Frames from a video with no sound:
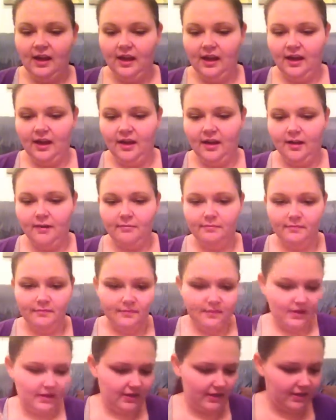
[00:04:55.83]
Um,
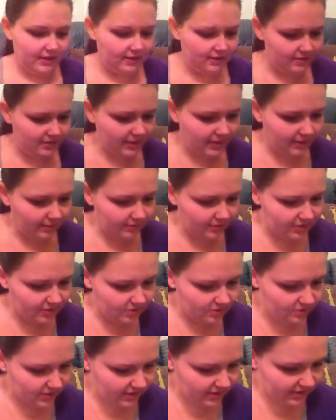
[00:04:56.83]
and how
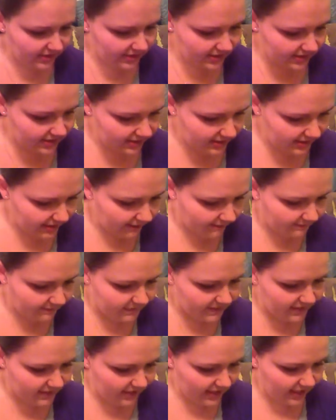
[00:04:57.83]
much were these
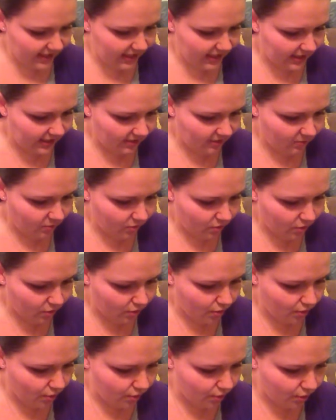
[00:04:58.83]
stamps? They
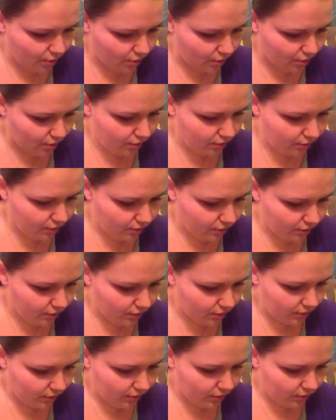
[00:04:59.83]
were
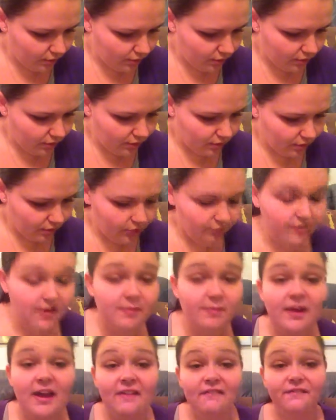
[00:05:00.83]

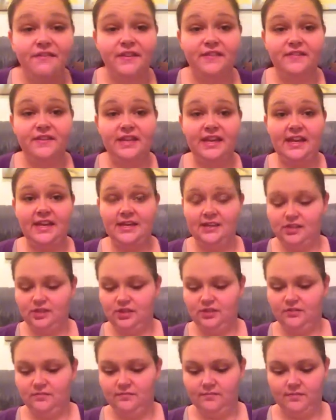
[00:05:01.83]
£3.50
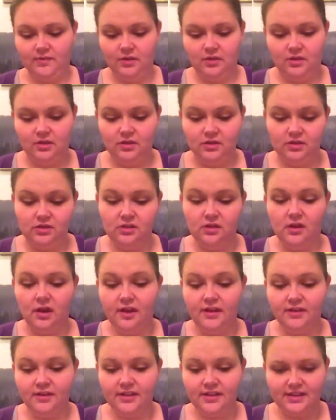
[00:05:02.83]
each. So
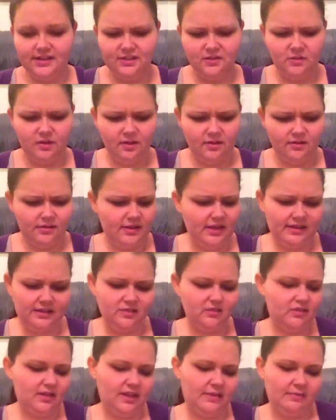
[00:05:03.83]
I don't think that's quite,
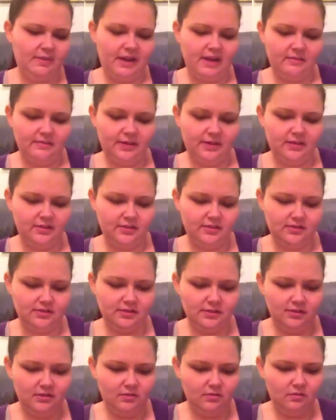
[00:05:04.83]
that's not that bad
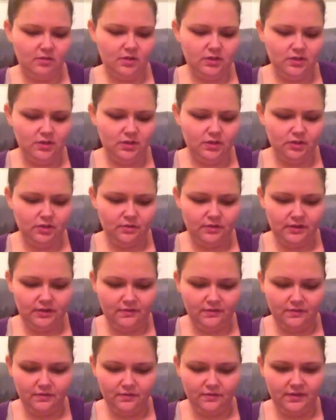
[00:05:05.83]
because I got one, two,
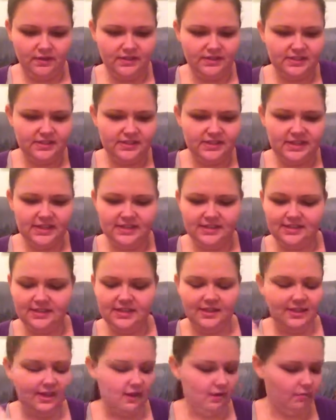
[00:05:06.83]
three, four, five,
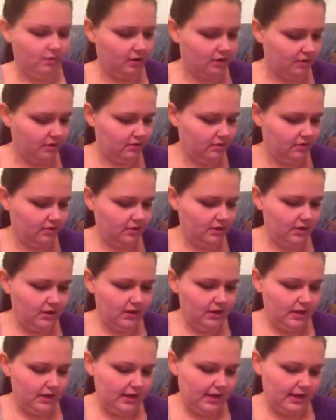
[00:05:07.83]
six in that one.
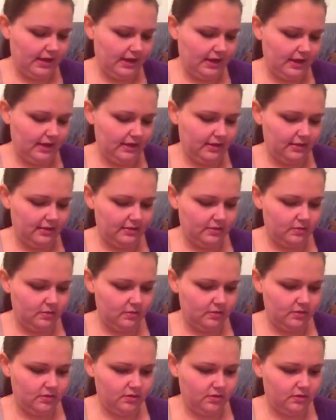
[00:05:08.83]
And
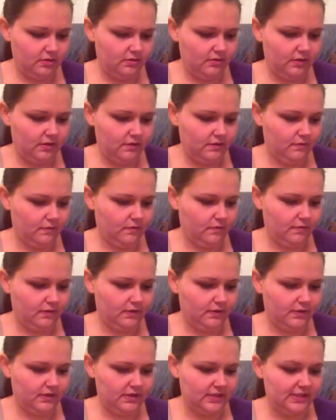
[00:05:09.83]
one, two, three, four,
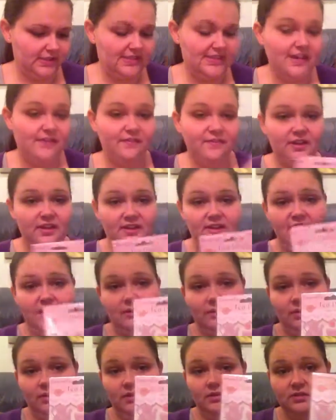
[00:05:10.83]
five, six, seven in
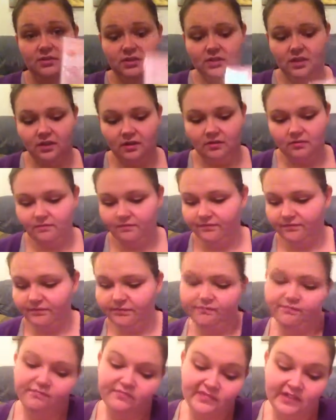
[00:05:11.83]
that one. So I
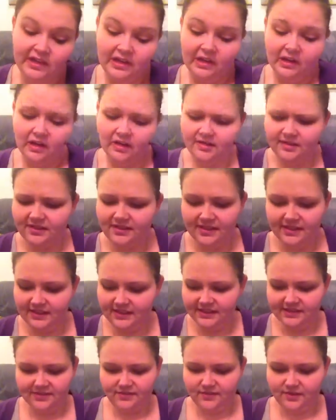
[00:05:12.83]
don't think
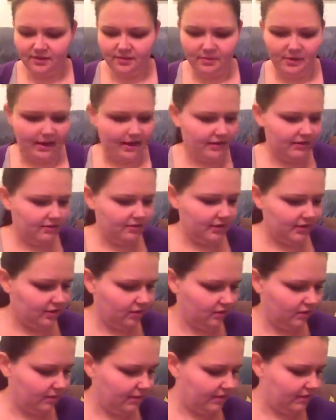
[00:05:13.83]
that that's very bad, like
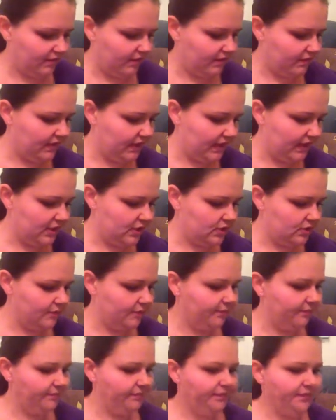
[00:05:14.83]
£3.50 each.
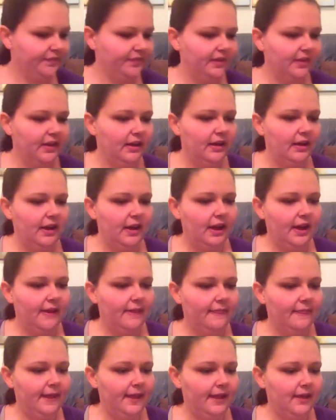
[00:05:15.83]

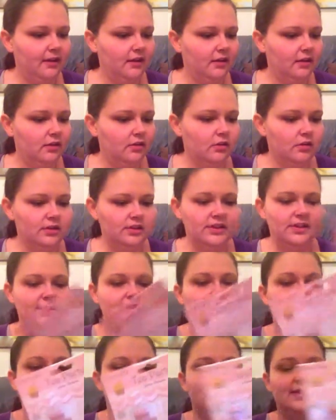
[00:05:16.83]
And then I got
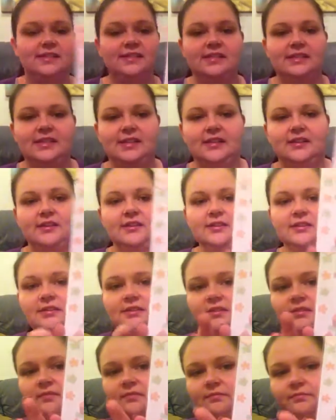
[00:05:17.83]
these glitter
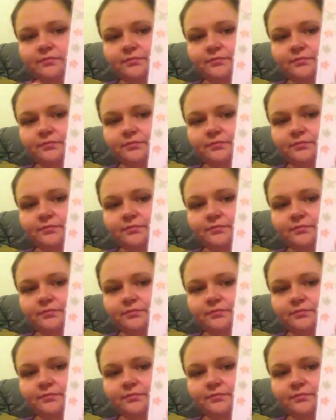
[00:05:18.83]
stickers.